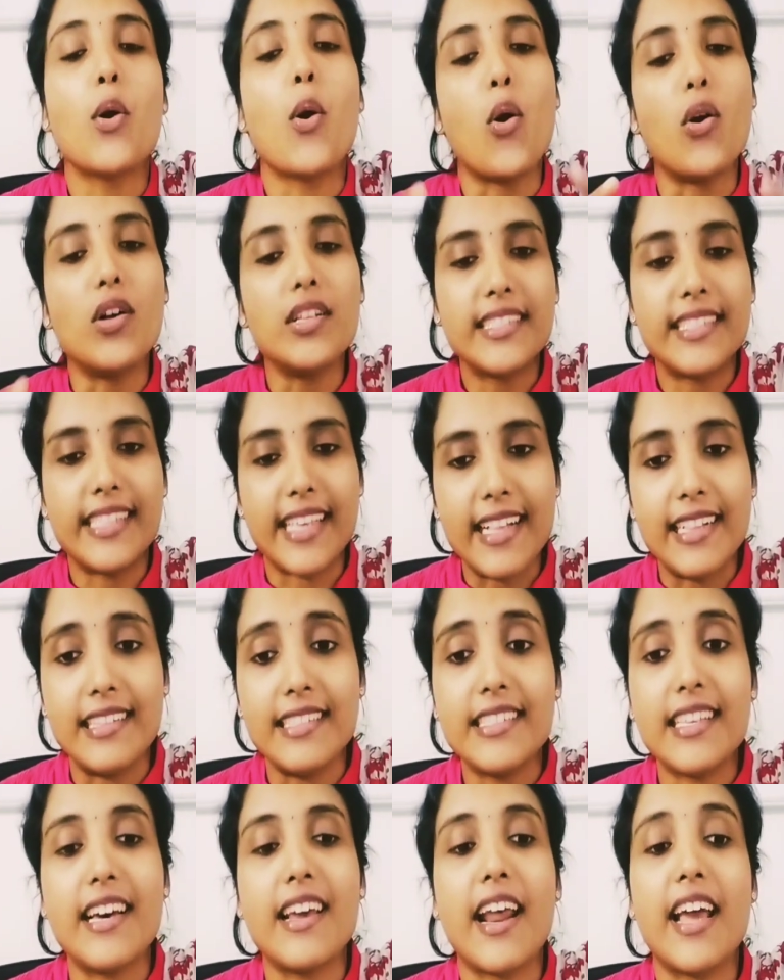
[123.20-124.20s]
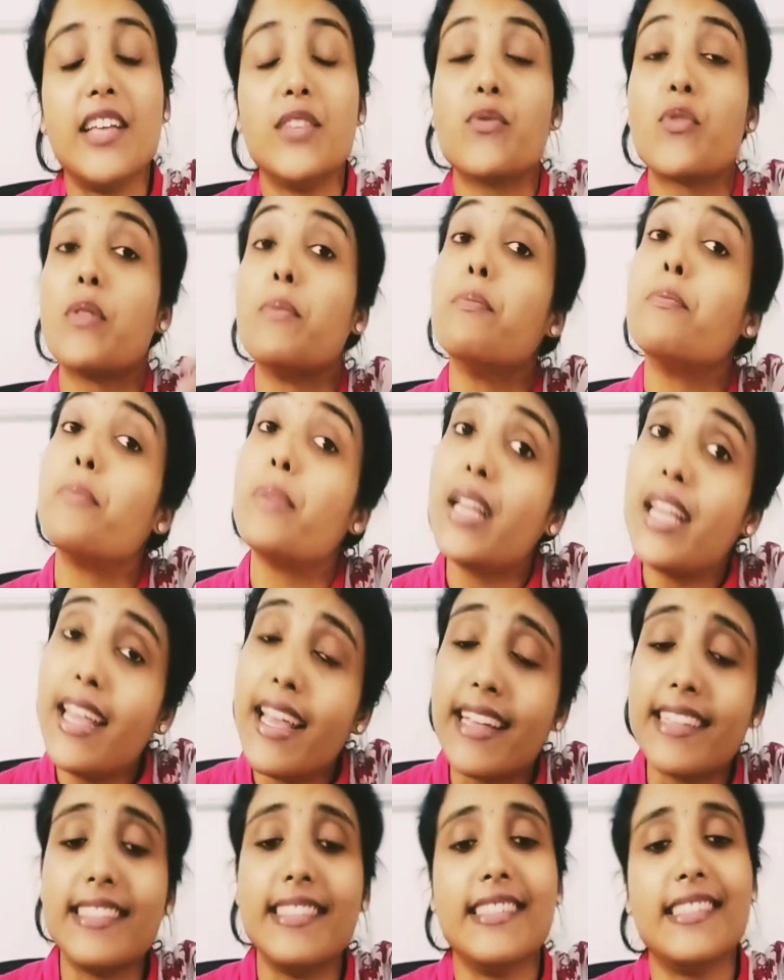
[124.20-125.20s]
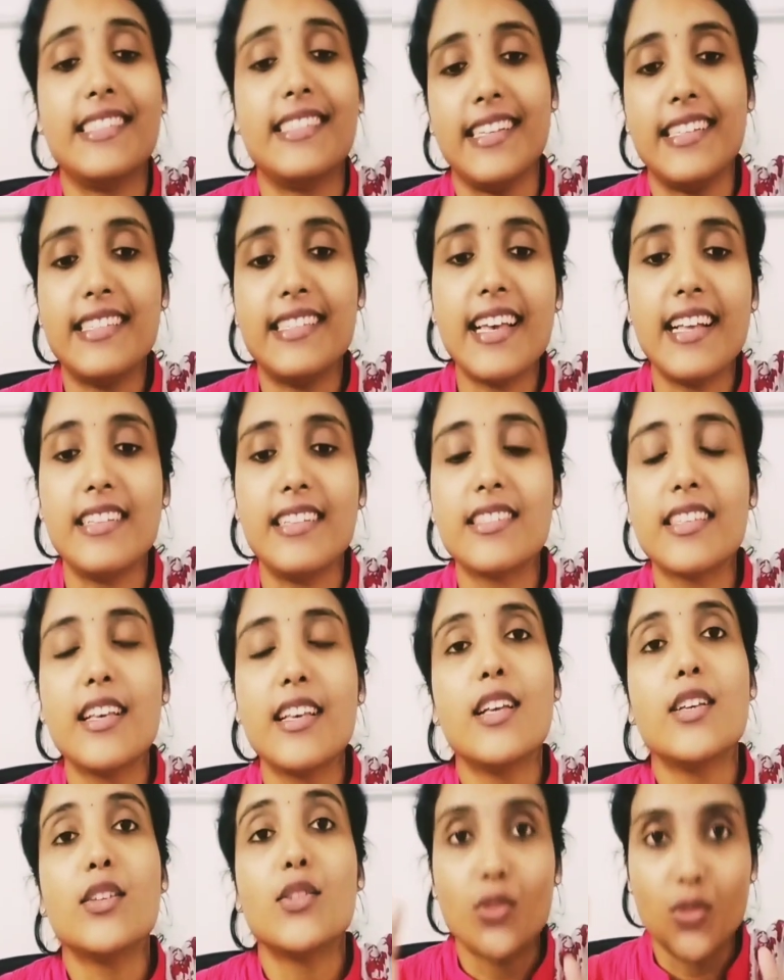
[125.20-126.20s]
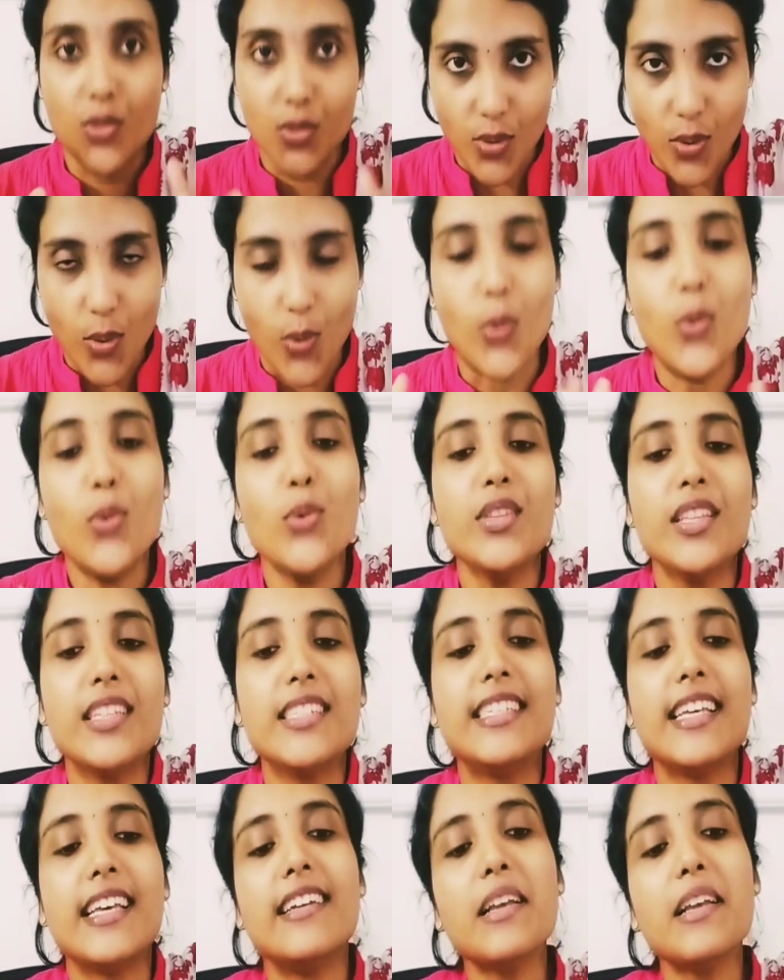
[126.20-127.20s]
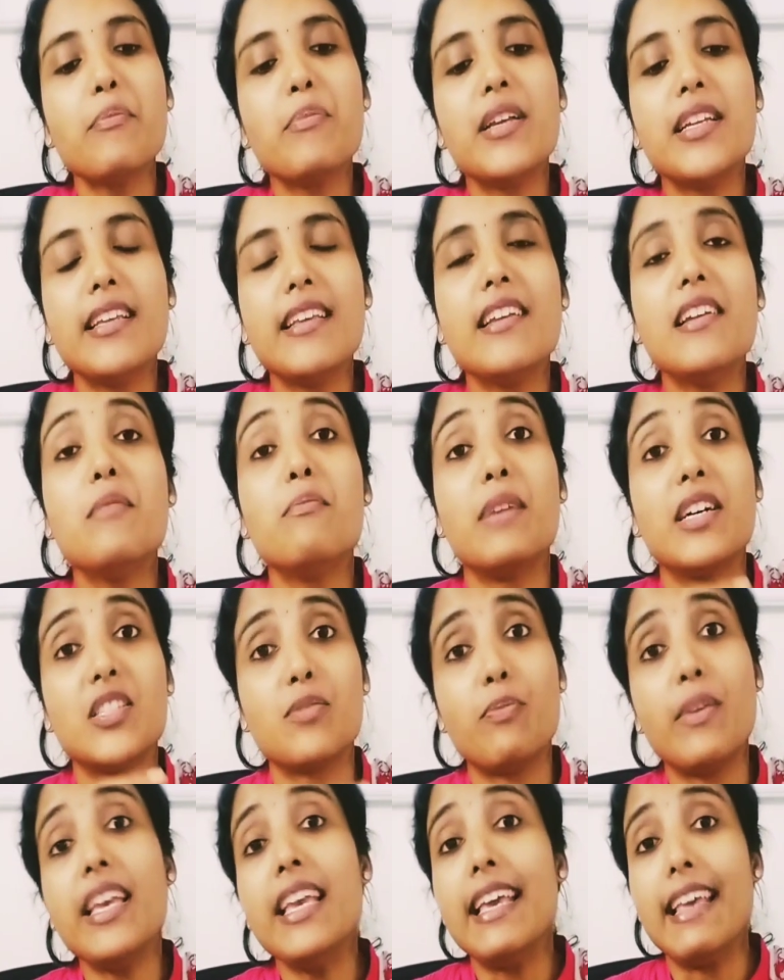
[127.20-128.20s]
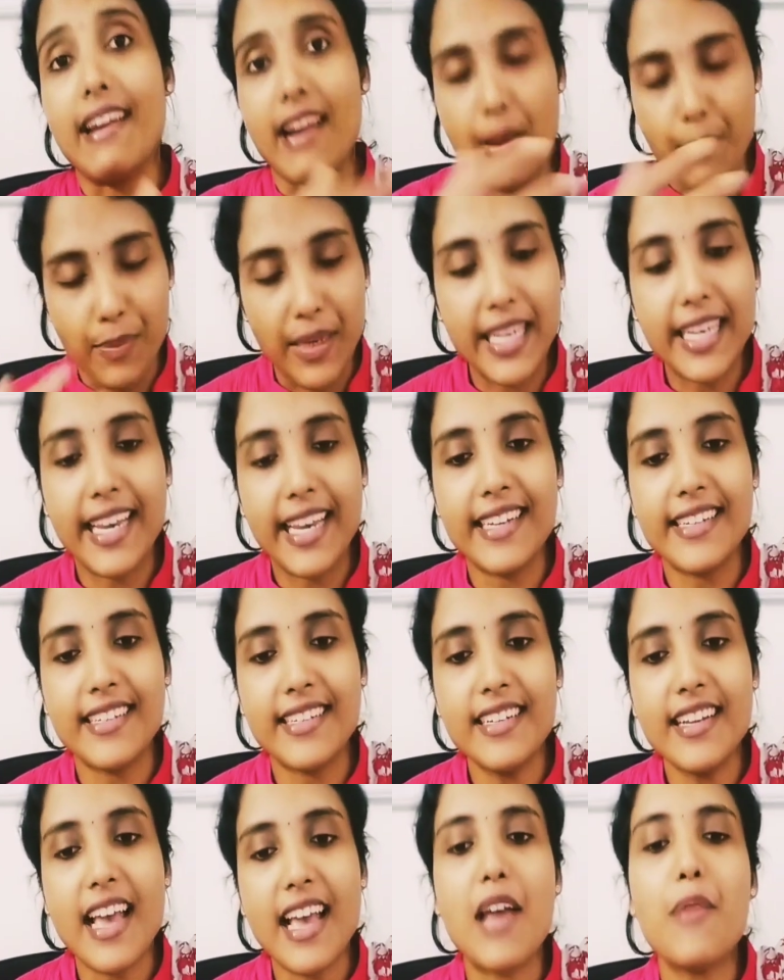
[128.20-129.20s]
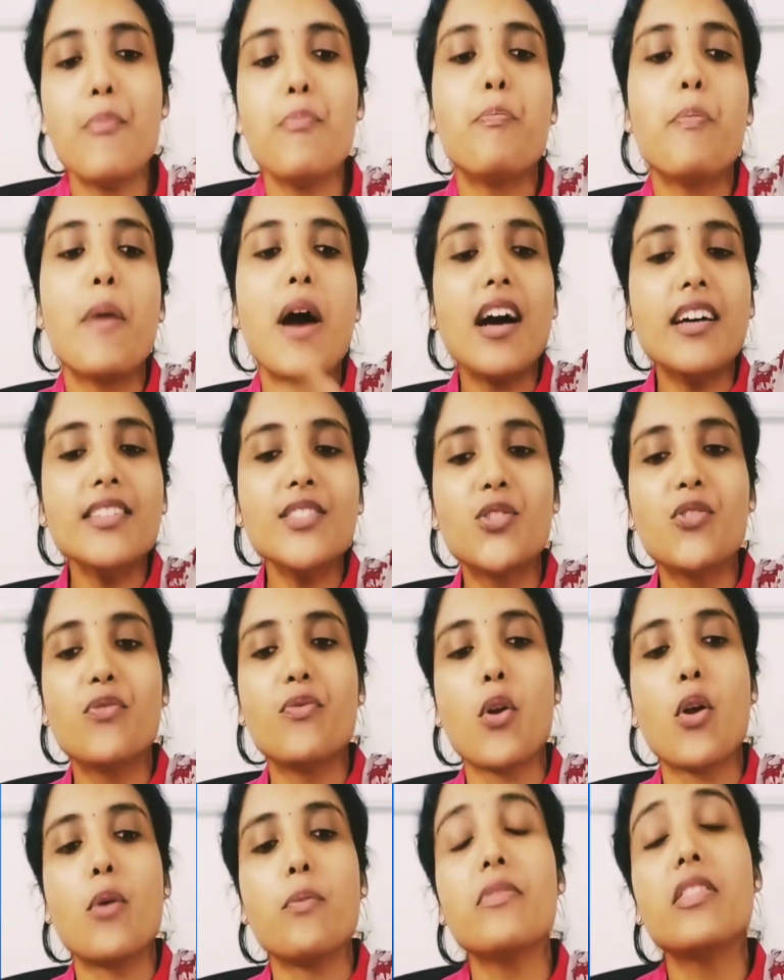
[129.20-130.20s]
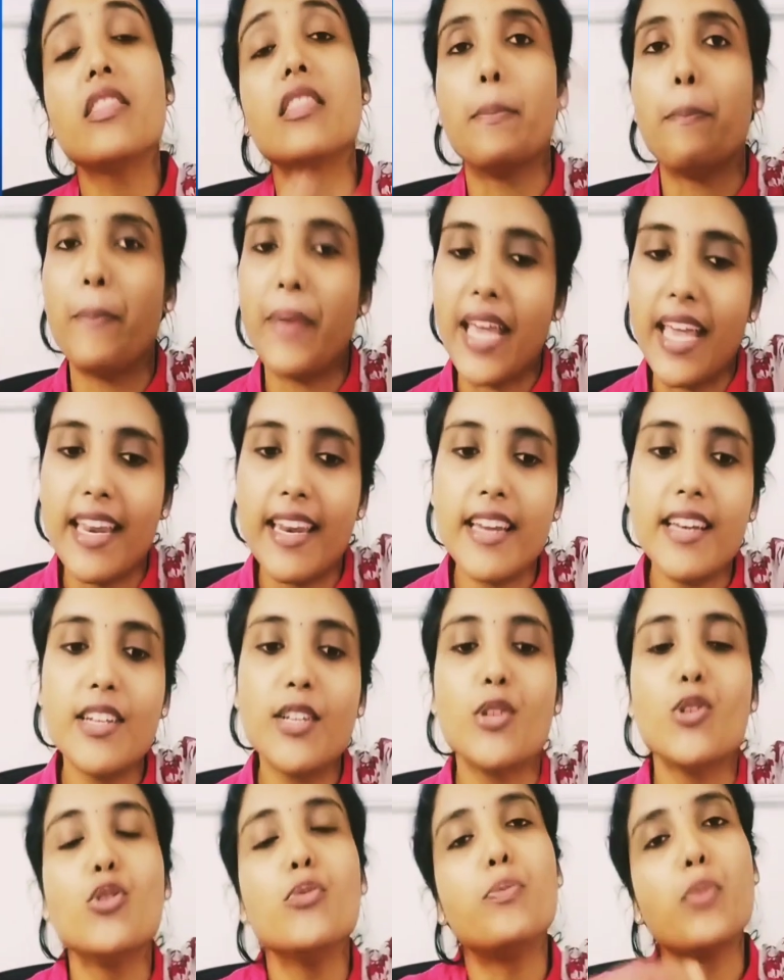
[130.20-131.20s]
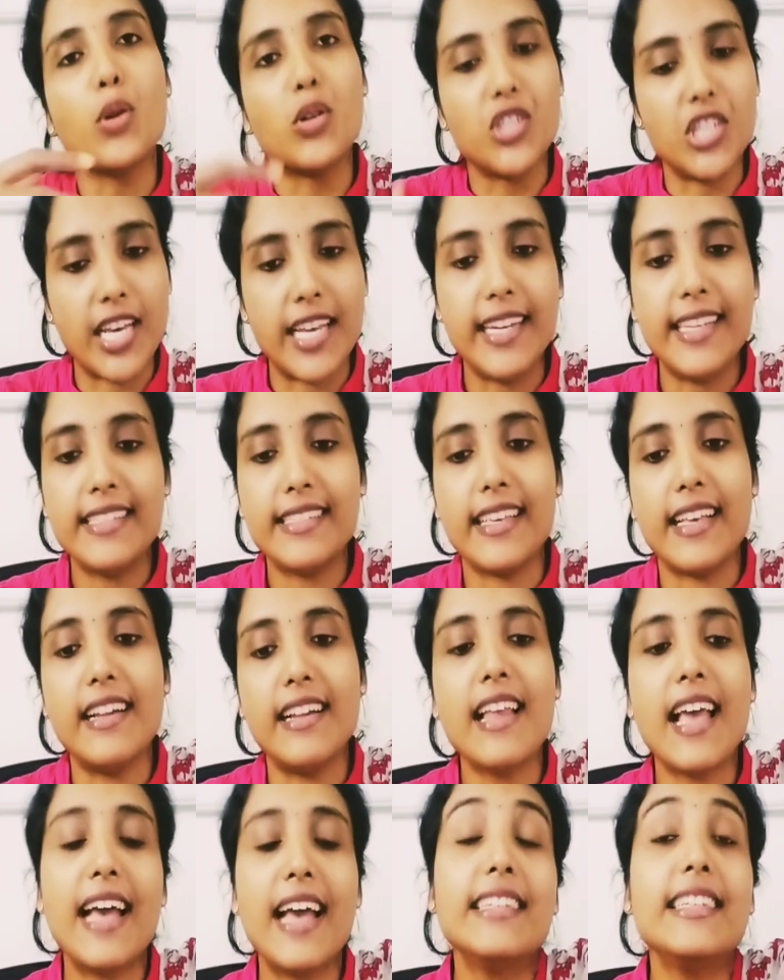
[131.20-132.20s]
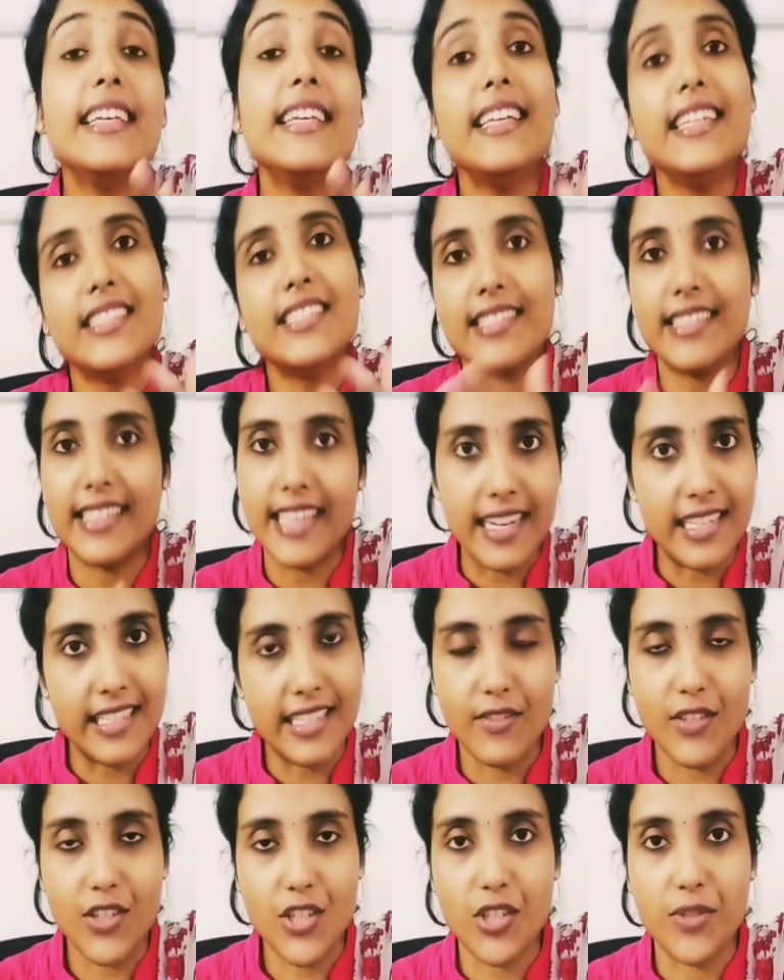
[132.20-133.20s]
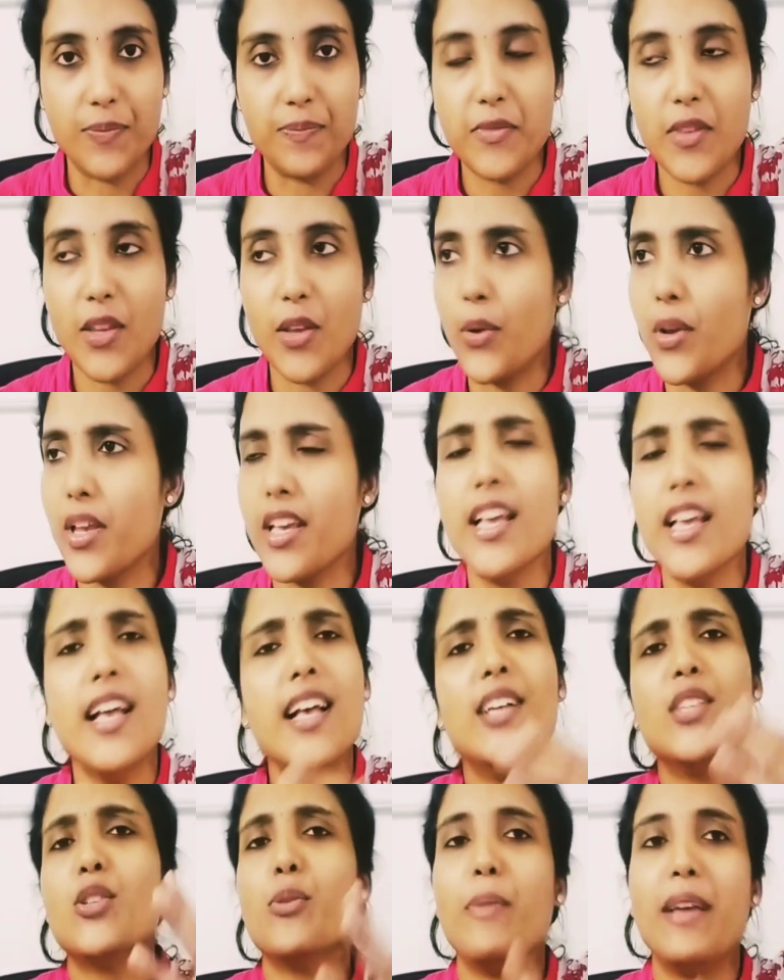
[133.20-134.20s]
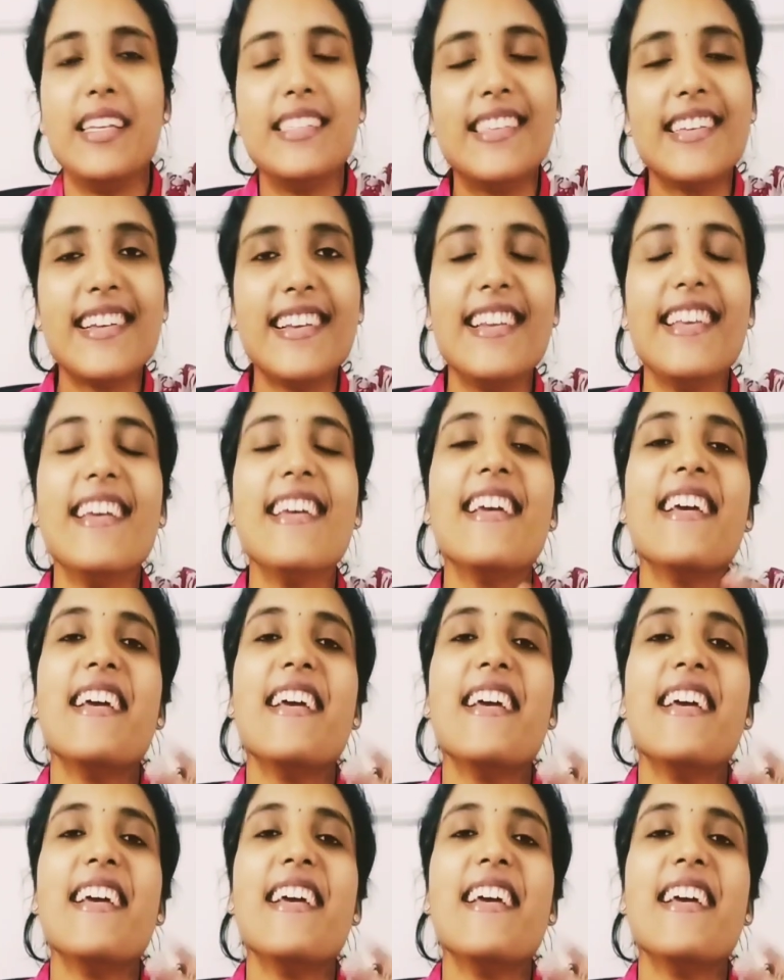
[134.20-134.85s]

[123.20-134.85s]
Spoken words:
all cells arise from pre-existing cells. So the genetic material must be replicated and passed from the parent to progeny cell at each cell division. Okay, so basically